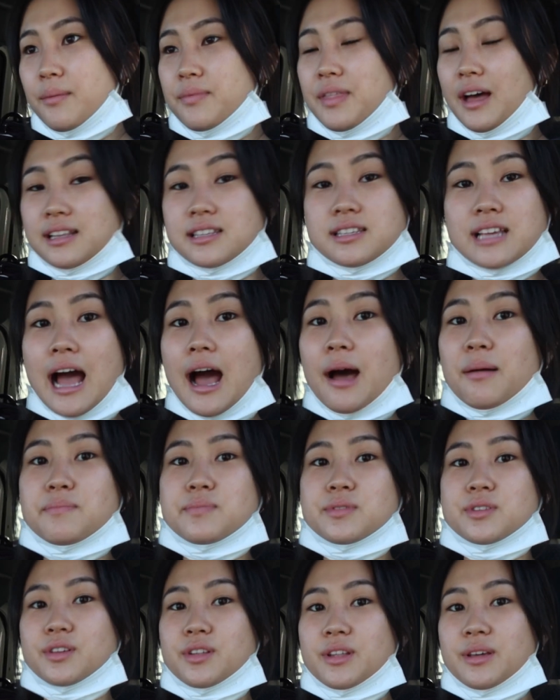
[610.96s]
That's
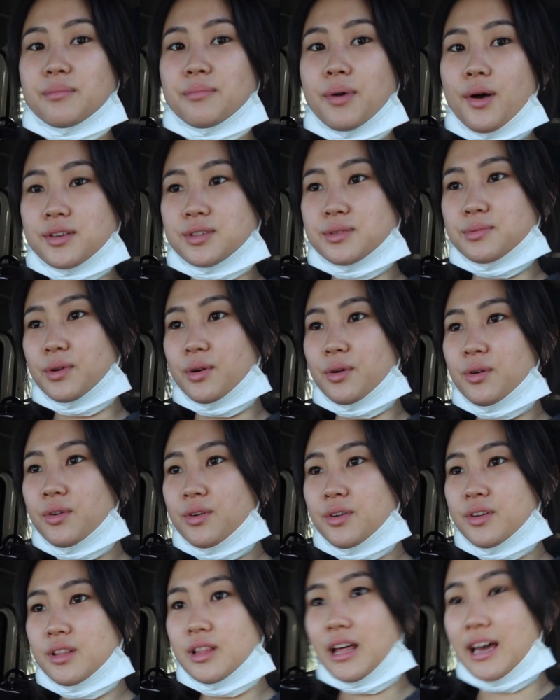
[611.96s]
absolutely impossible.
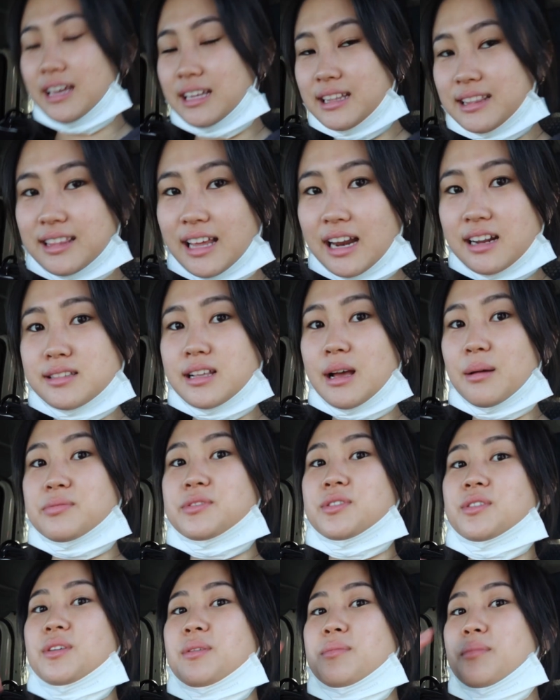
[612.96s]
Like, that is
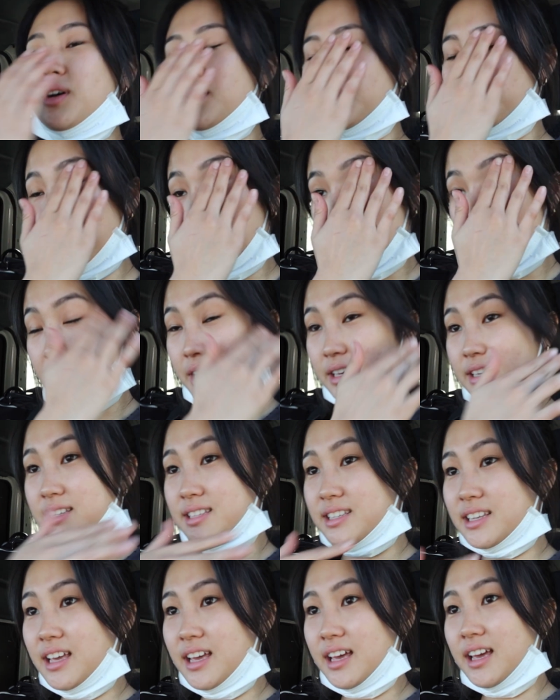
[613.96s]
absolutely impossible
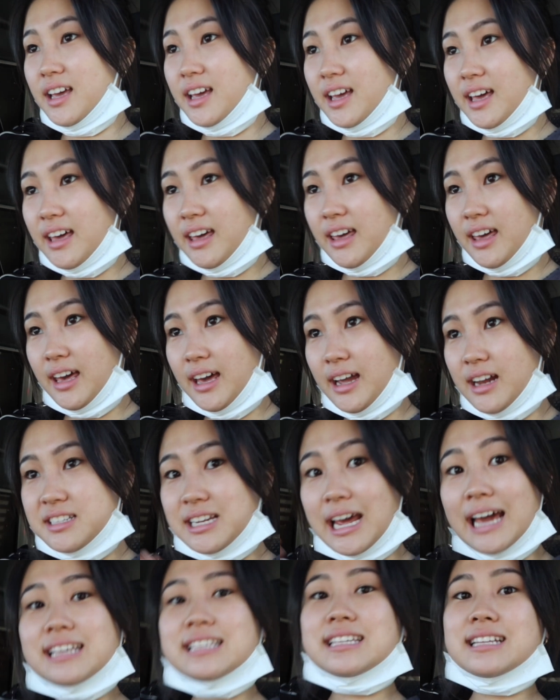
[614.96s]
because it
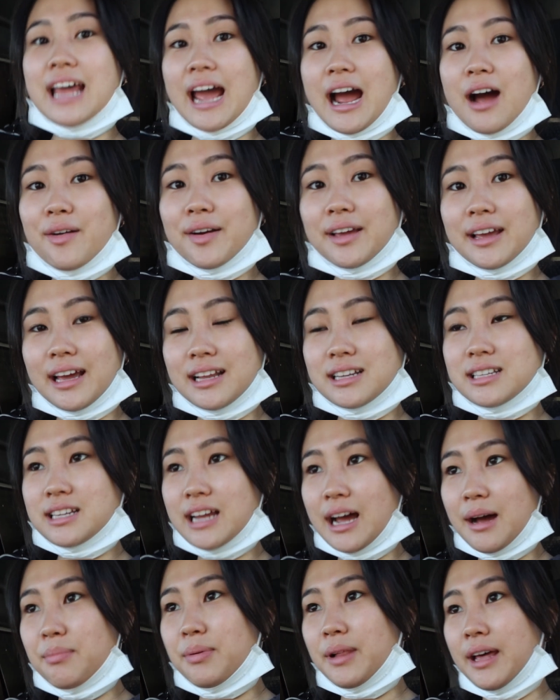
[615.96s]
takes an hour to get
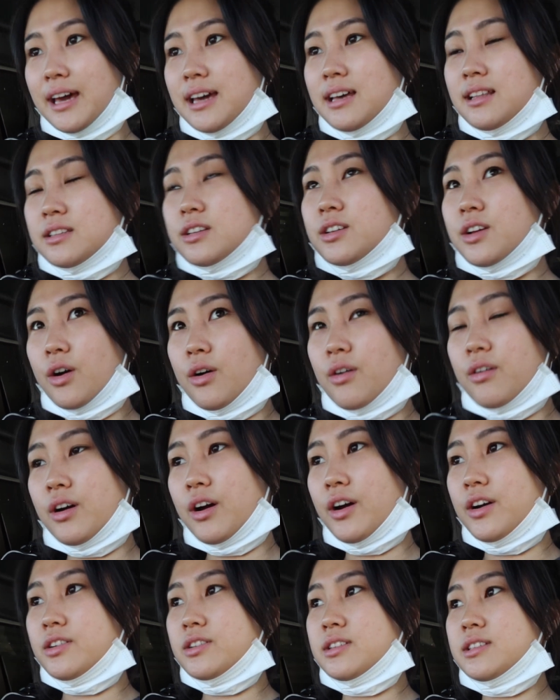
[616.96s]
to our place, to Gold
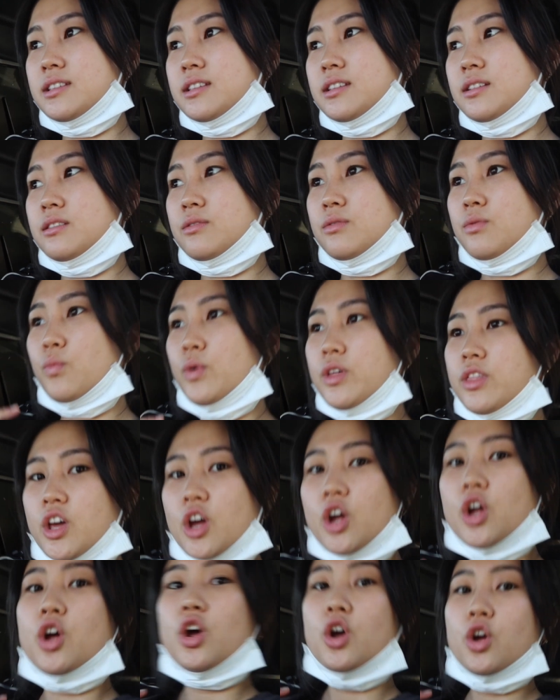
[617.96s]
Coast, with
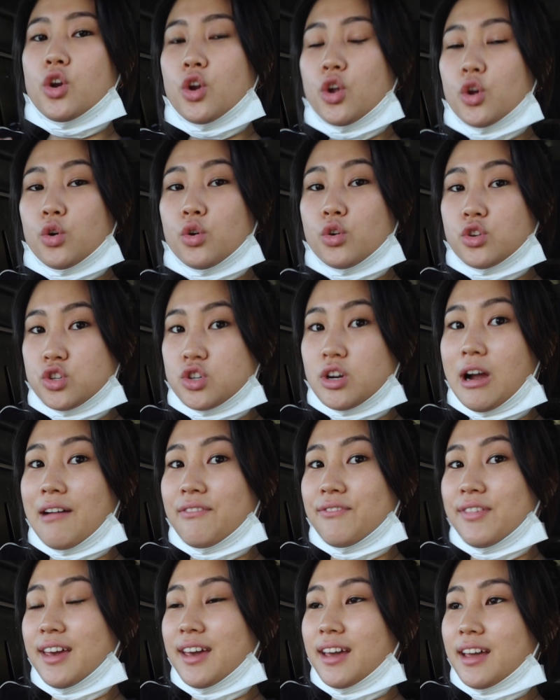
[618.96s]
good
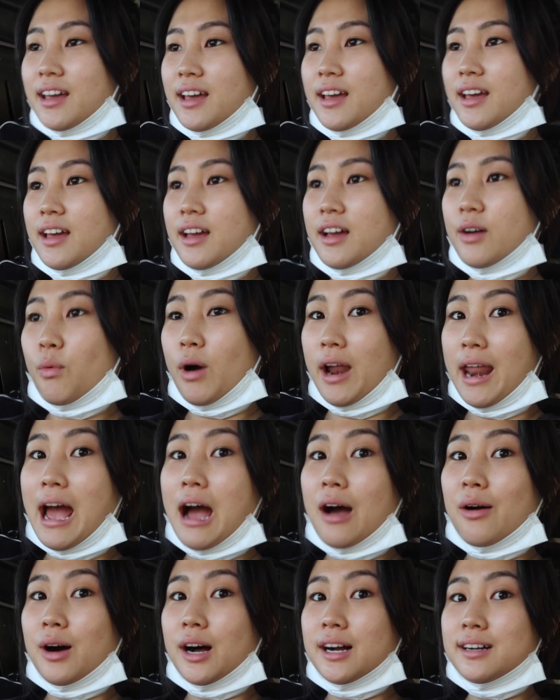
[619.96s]
traffic, 1
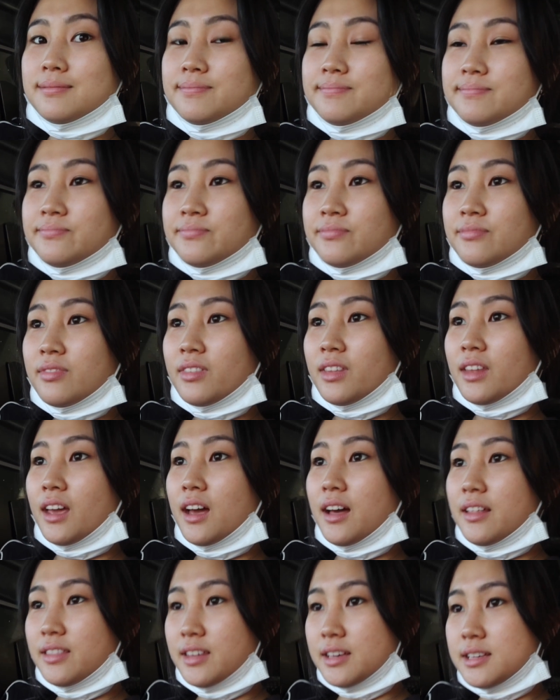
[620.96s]
hour.
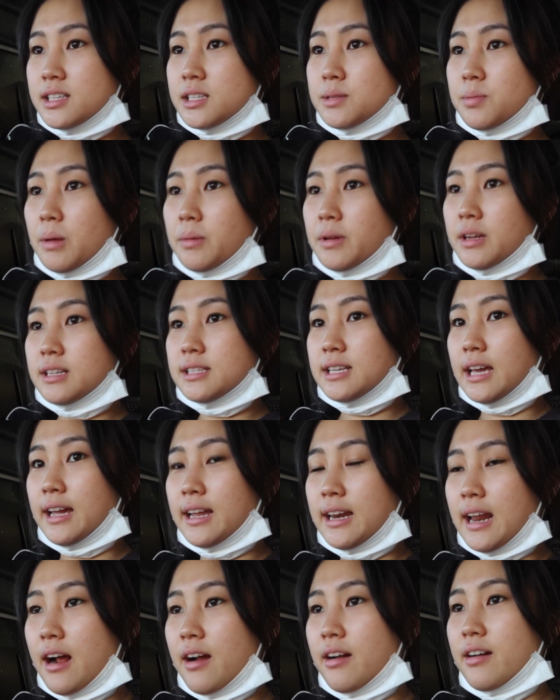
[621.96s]
This is probably gonna
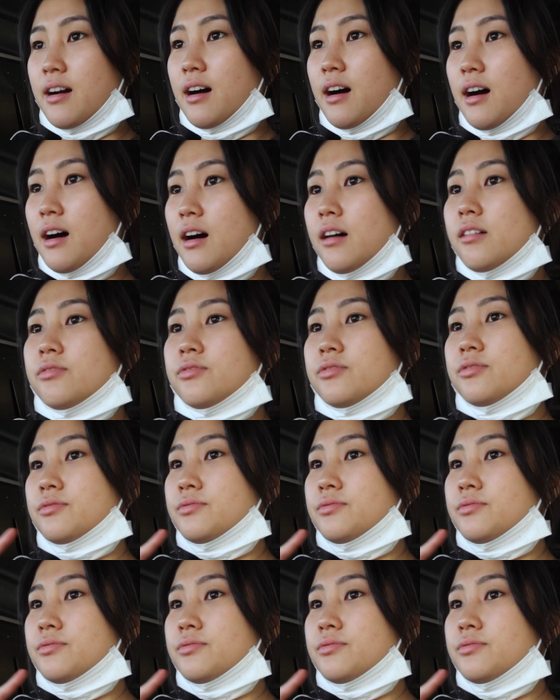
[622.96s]
take an hour and a half,